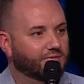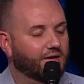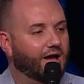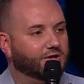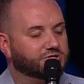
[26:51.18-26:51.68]

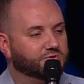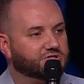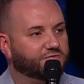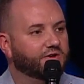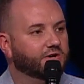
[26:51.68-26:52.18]
The house
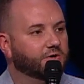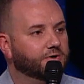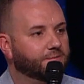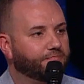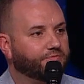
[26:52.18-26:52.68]
was
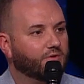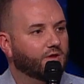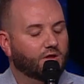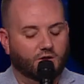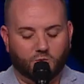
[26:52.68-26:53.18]
filled
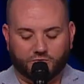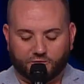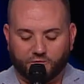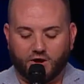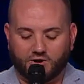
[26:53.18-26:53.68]
with
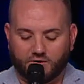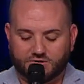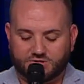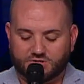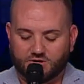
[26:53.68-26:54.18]
the
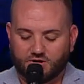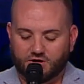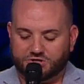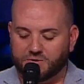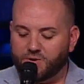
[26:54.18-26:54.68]
fragrance.
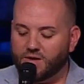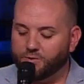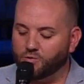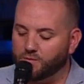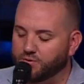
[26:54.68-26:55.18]
You see,
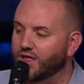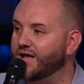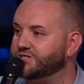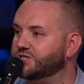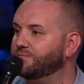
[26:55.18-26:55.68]
people were
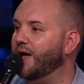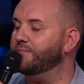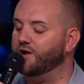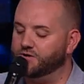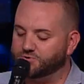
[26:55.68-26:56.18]
blessed by
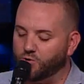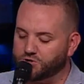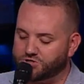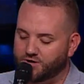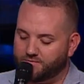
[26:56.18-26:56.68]
Mary's
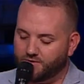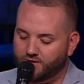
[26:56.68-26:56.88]
worship.